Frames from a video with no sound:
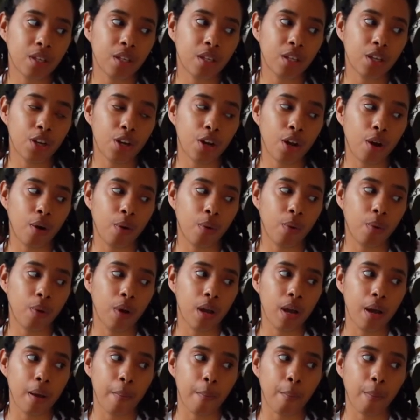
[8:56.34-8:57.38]
You know,
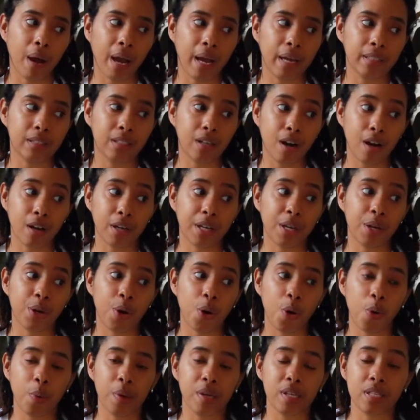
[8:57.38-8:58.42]
my dog can
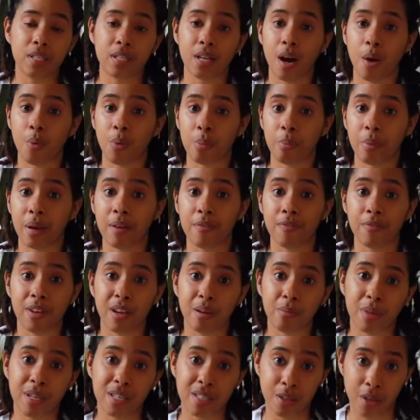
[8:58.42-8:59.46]
always tell when my
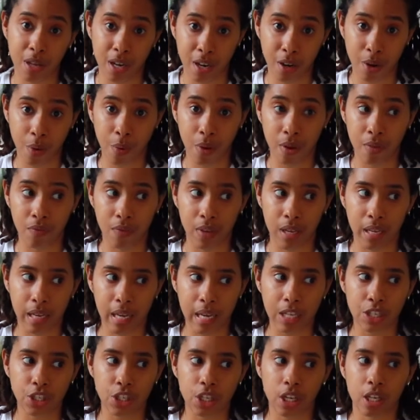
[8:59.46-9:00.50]
family's gonna go on
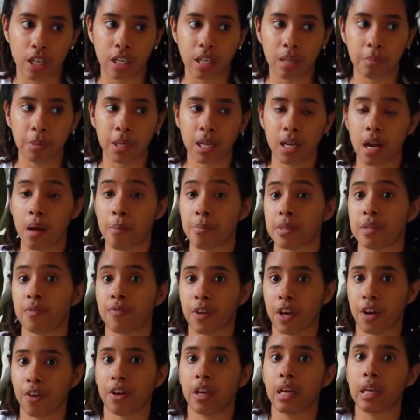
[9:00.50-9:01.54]
vacation, and he becomes
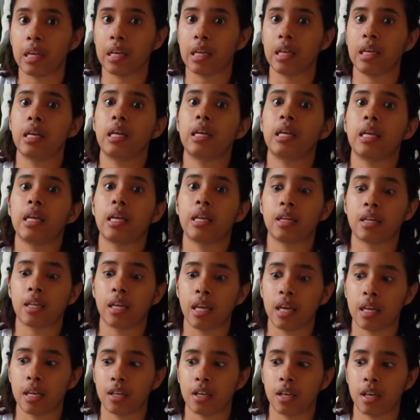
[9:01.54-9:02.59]
very needy
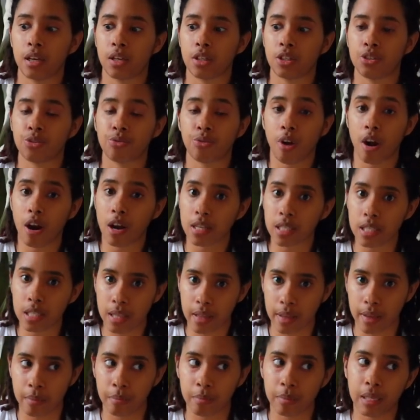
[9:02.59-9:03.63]
and drawn to
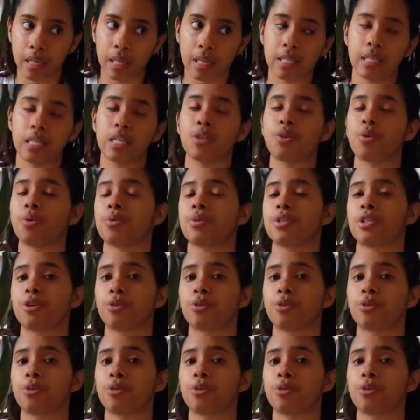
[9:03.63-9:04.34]
them because he knows